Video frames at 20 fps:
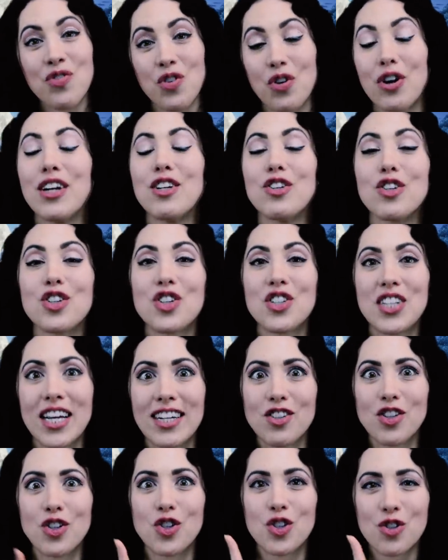Your angels are
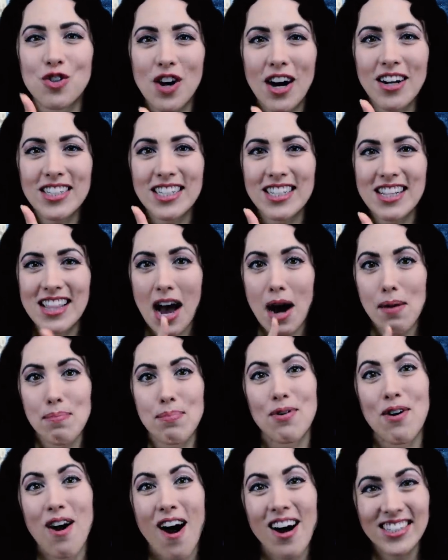saying to trust that
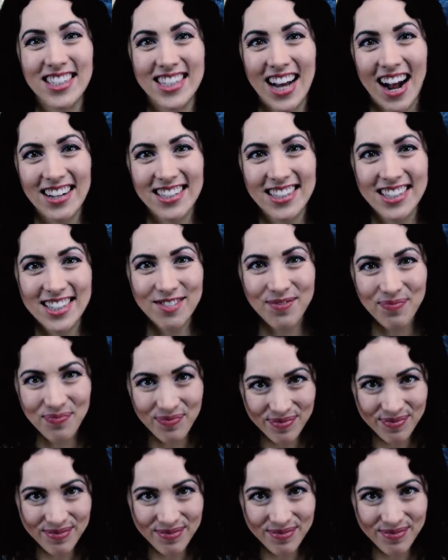process.